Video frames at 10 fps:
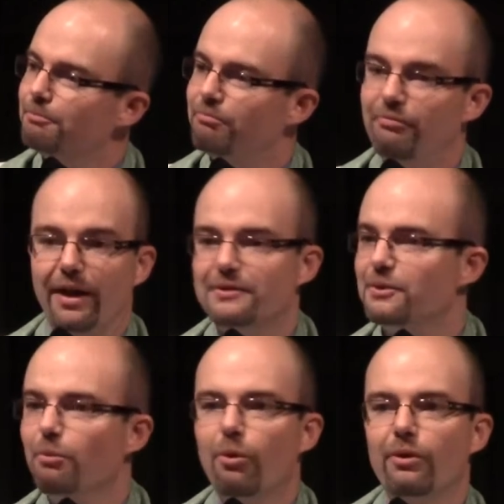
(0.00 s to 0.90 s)
"That's
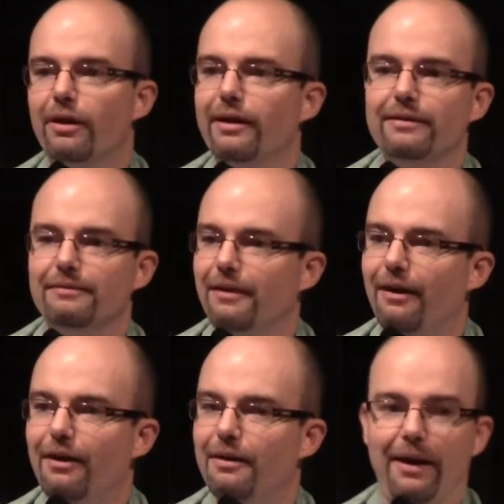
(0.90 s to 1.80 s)
Amore."
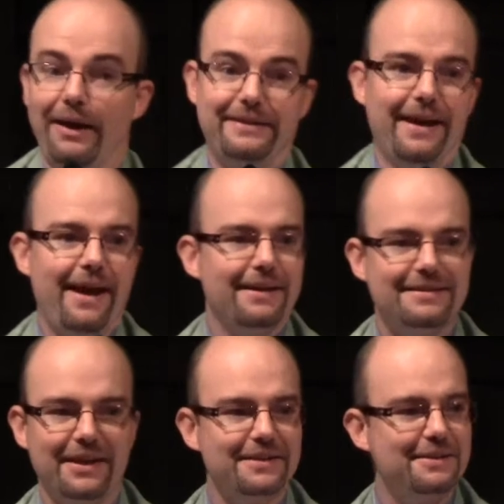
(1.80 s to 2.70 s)
I guess
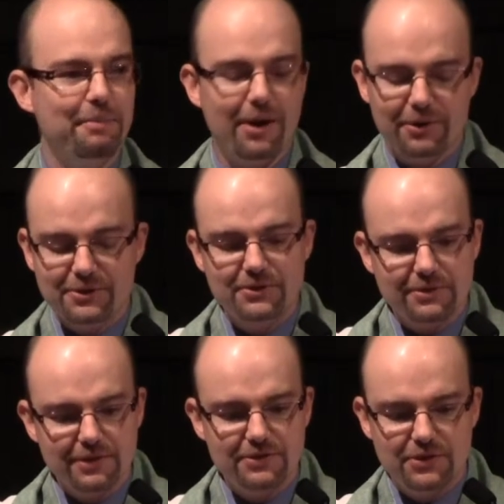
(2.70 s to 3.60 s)
that's about
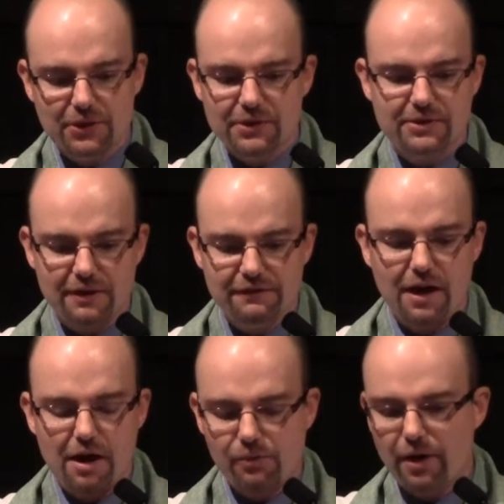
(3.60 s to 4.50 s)
as good as I've
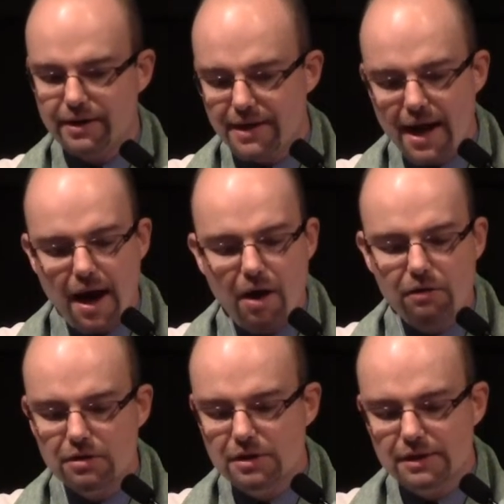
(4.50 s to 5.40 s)
got right now.
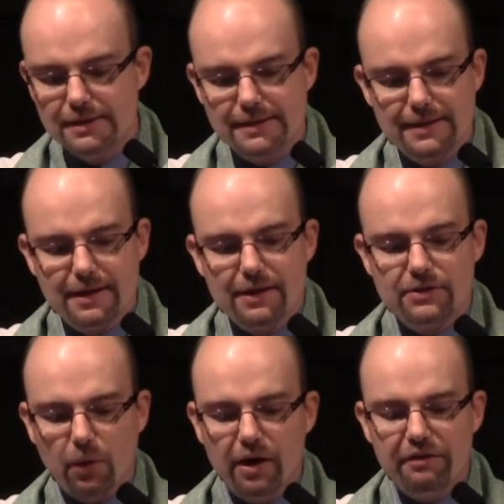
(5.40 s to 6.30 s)
So
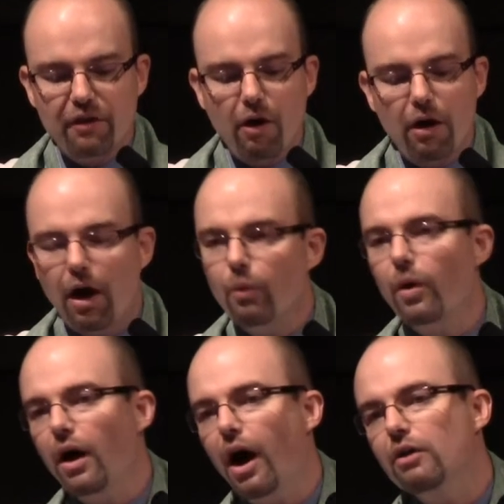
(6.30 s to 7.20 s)
I thought,
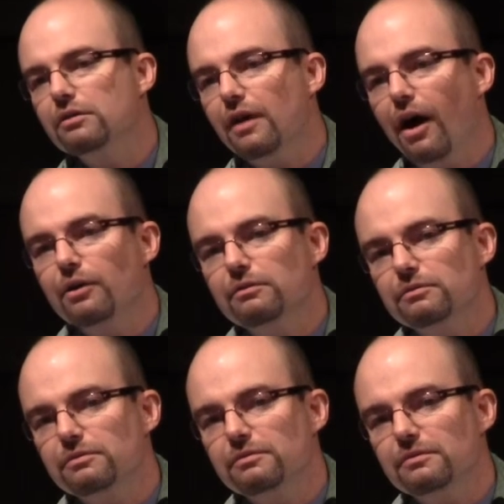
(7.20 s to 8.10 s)
well,
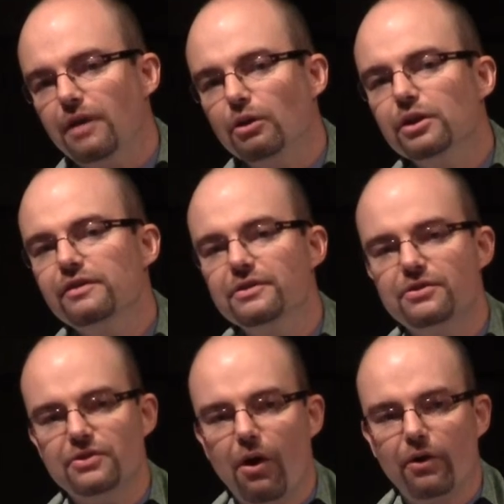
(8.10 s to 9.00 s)
I'll look this
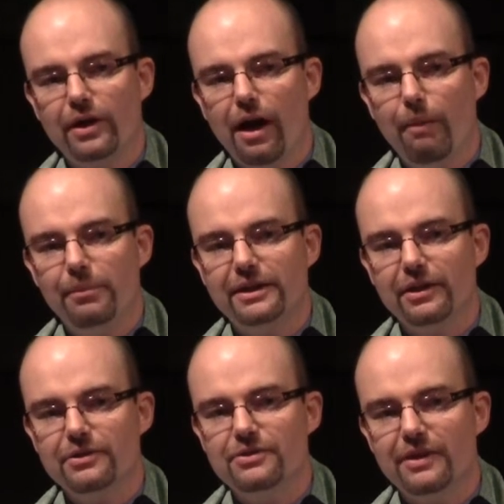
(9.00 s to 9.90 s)
song up,
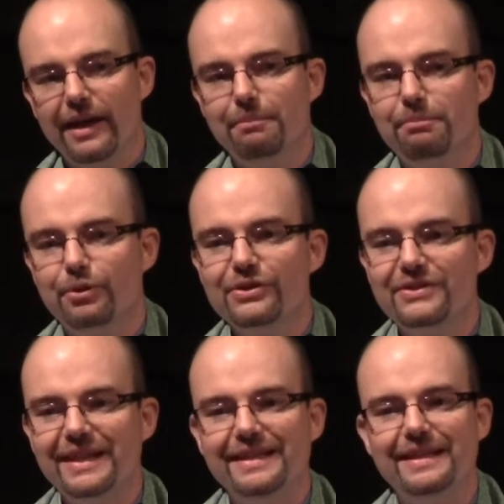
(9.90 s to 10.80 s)
because it
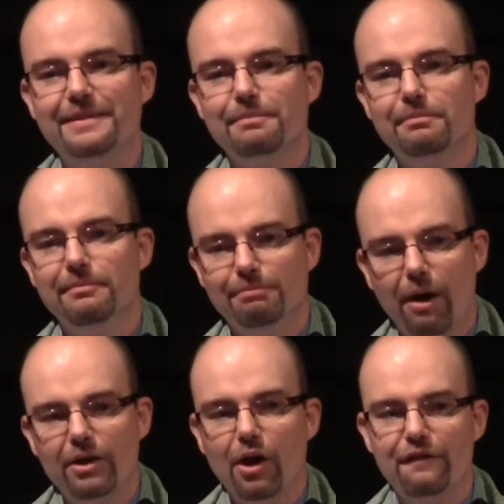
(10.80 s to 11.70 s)
preceded my
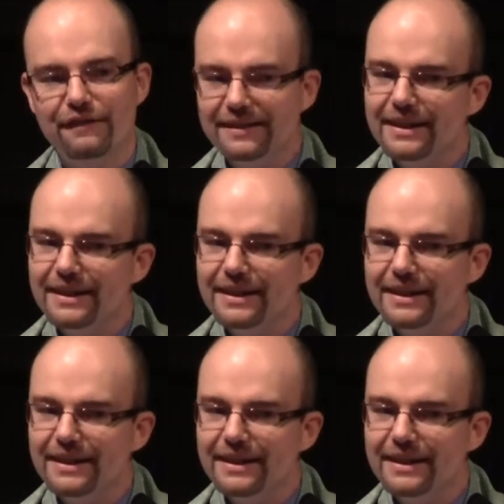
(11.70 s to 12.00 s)
life a little